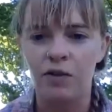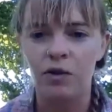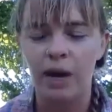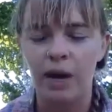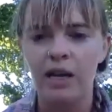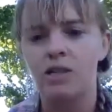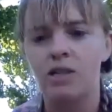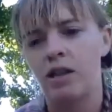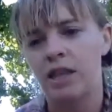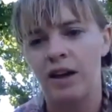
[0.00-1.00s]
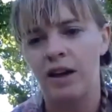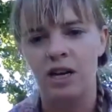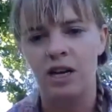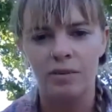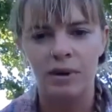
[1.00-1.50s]
the food bank because yet they have to
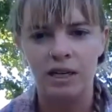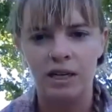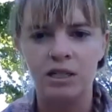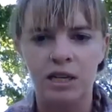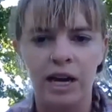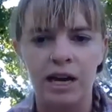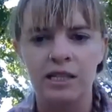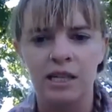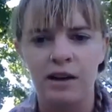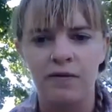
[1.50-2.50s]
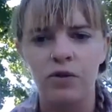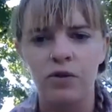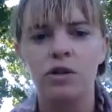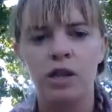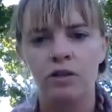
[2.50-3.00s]
come in to access that
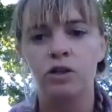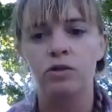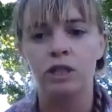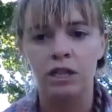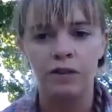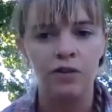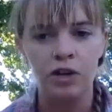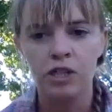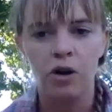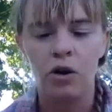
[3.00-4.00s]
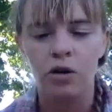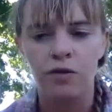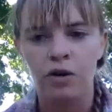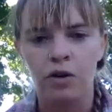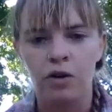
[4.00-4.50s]
food. So they'll do deliveries all
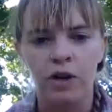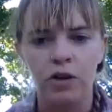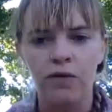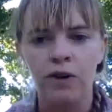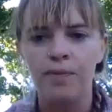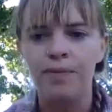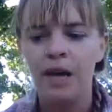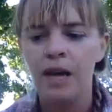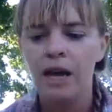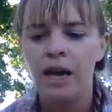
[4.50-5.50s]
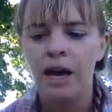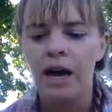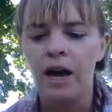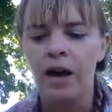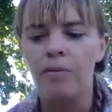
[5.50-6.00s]
over North Vancouver.
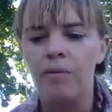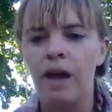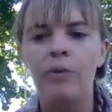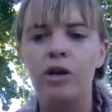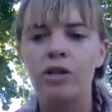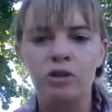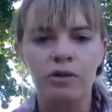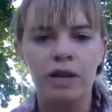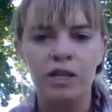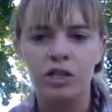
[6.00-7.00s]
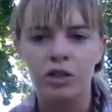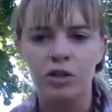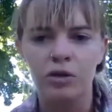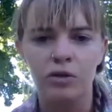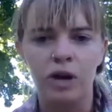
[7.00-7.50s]
Um, and we also donate
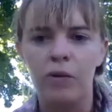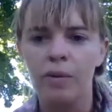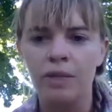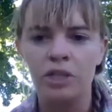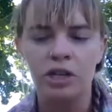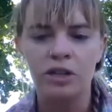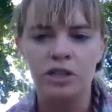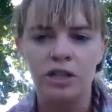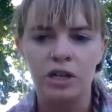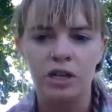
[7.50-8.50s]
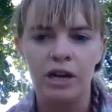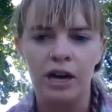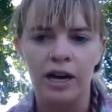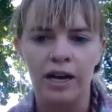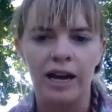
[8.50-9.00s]
to a women's shelter
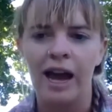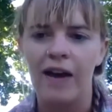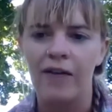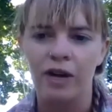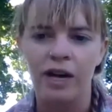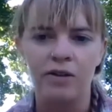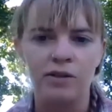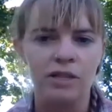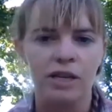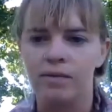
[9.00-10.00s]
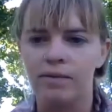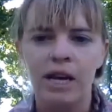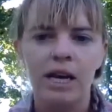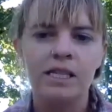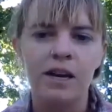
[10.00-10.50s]
uh, and a halfway house and
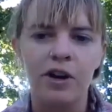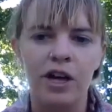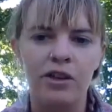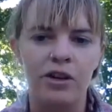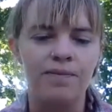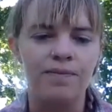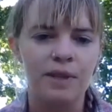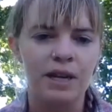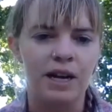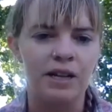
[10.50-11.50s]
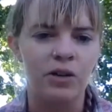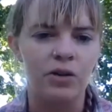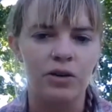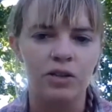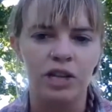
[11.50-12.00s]
several other uh,
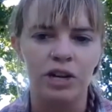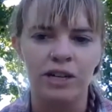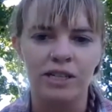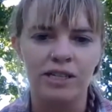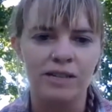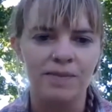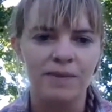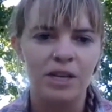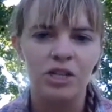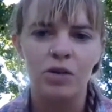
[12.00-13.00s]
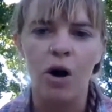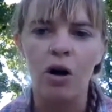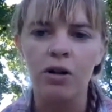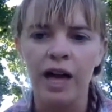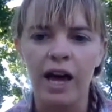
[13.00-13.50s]
local charities. So
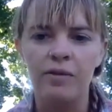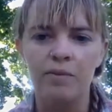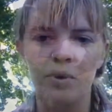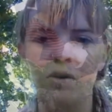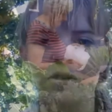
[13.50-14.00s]
all that